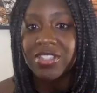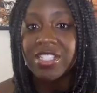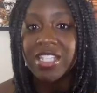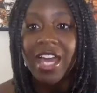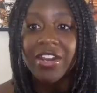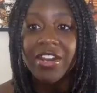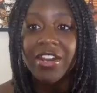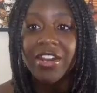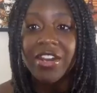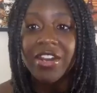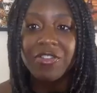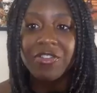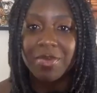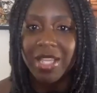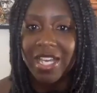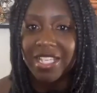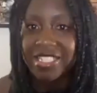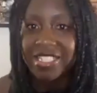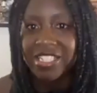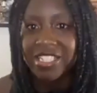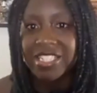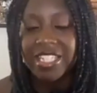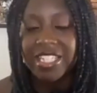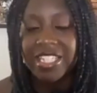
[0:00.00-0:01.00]
Just like thinking
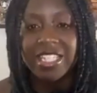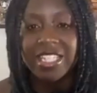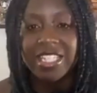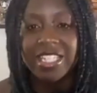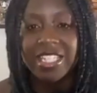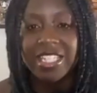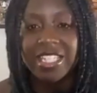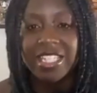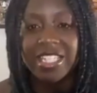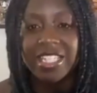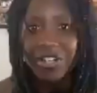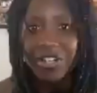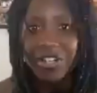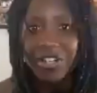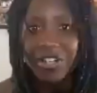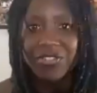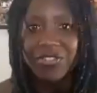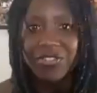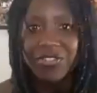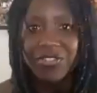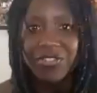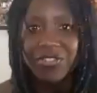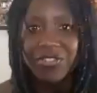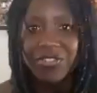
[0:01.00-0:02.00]
about each other's
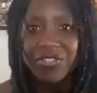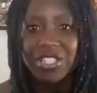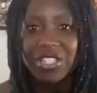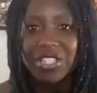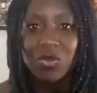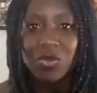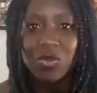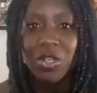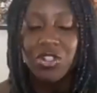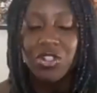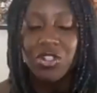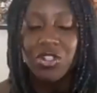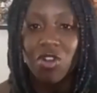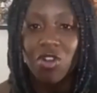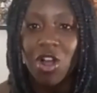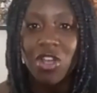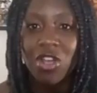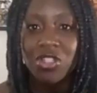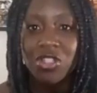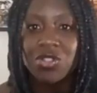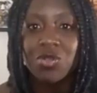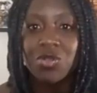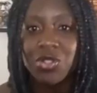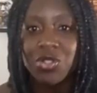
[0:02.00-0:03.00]
discographies, what
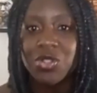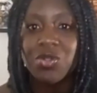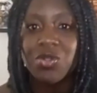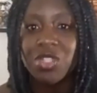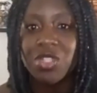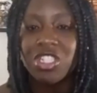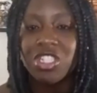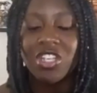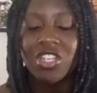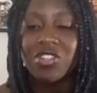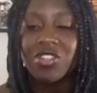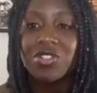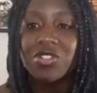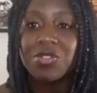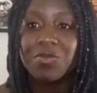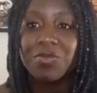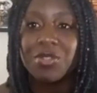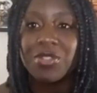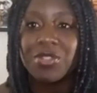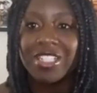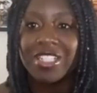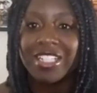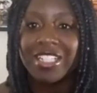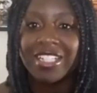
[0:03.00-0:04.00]
draws you to each other's
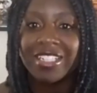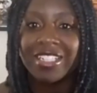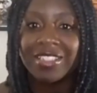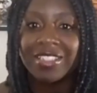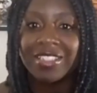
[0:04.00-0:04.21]
music?